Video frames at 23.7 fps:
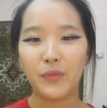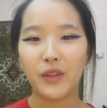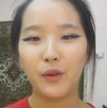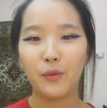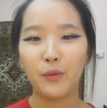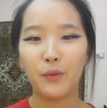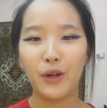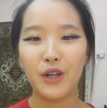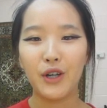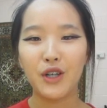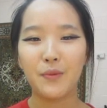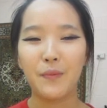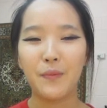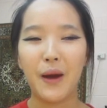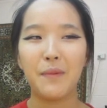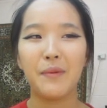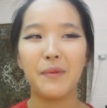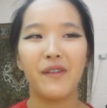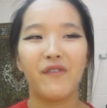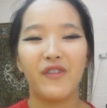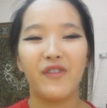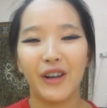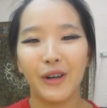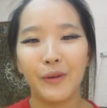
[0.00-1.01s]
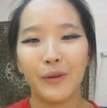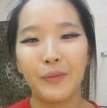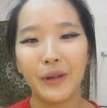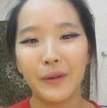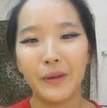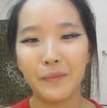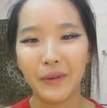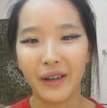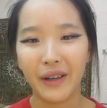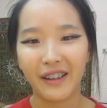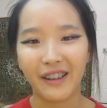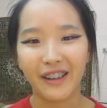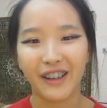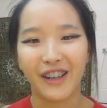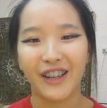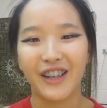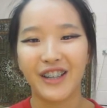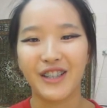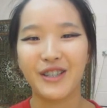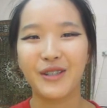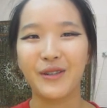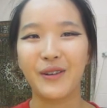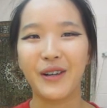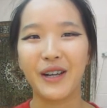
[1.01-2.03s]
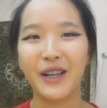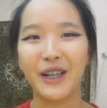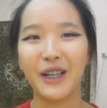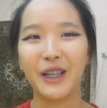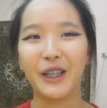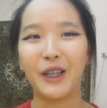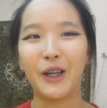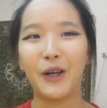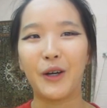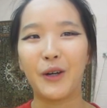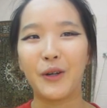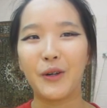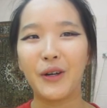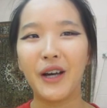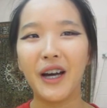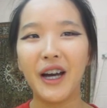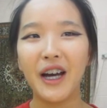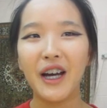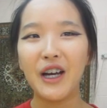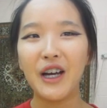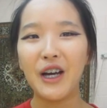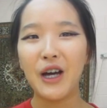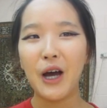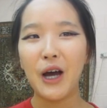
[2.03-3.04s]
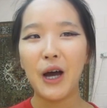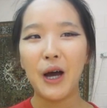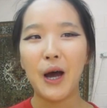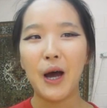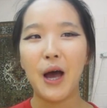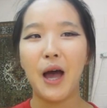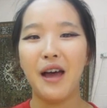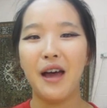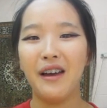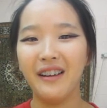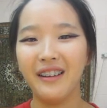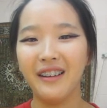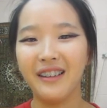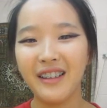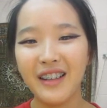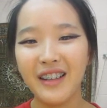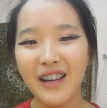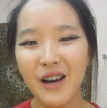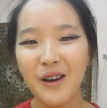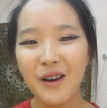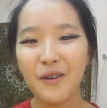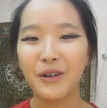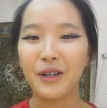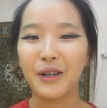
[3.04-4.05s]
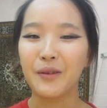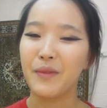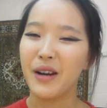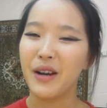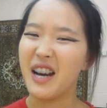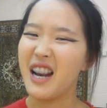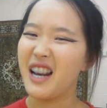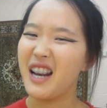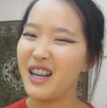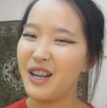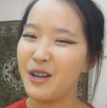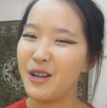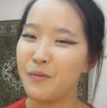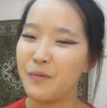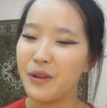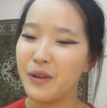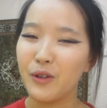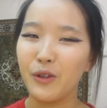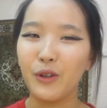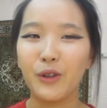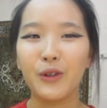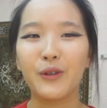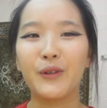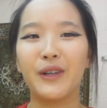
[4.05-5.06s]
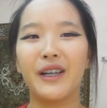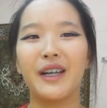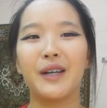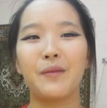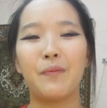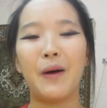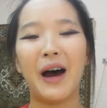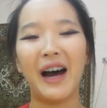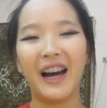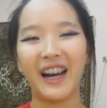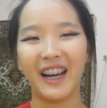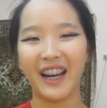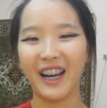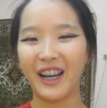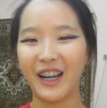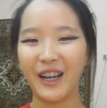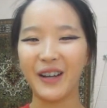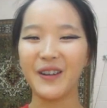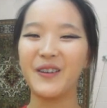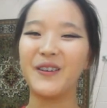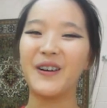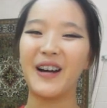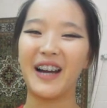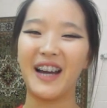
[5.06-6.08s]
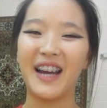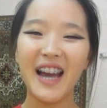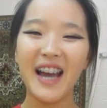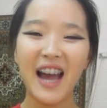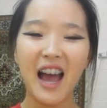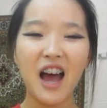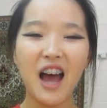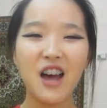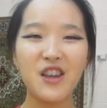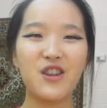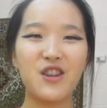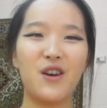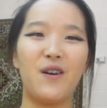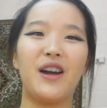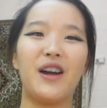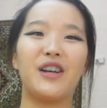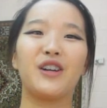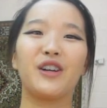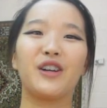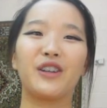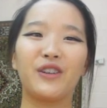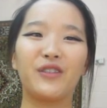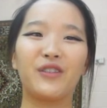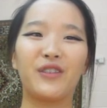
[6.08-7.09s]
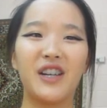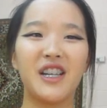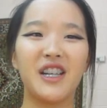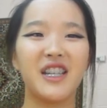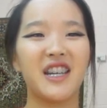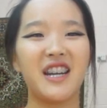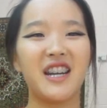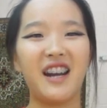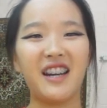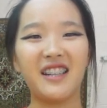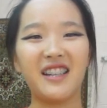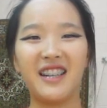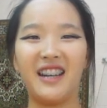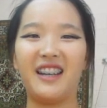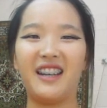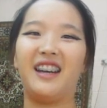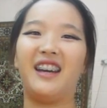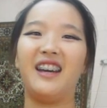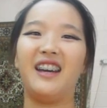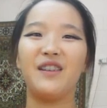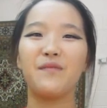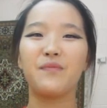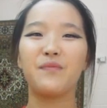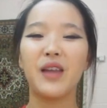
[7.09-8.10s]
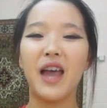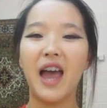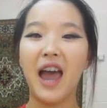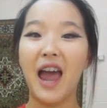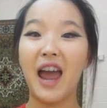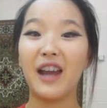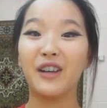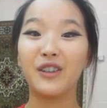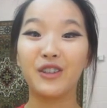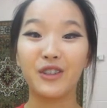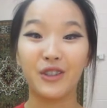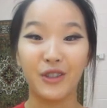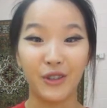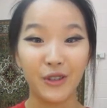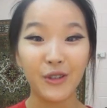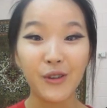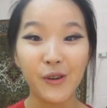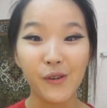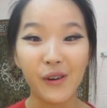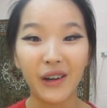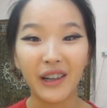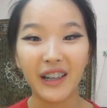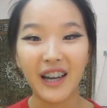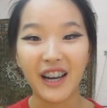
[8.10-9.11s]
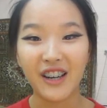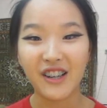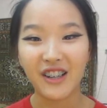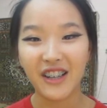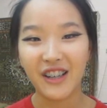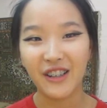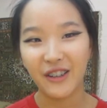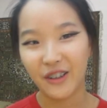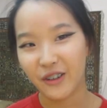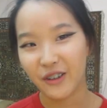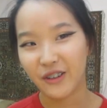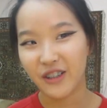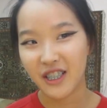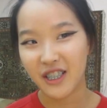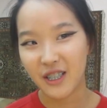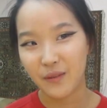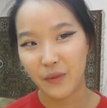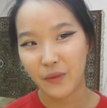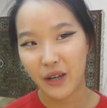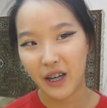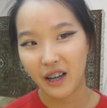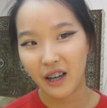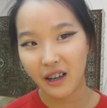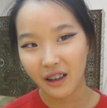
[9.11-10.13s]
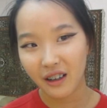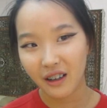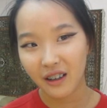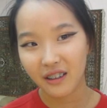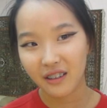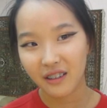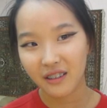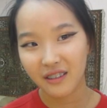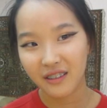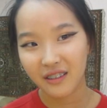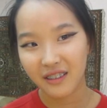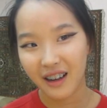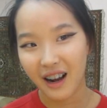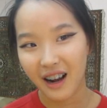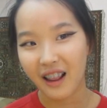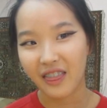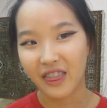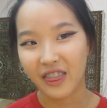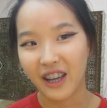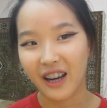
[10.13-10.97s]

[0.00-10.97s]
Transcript: which made me feel a bit better, because doing it alone would have been a little bit awkward. But anyway, so I took the risk and I did it, and Seungkwan actually noticed me. I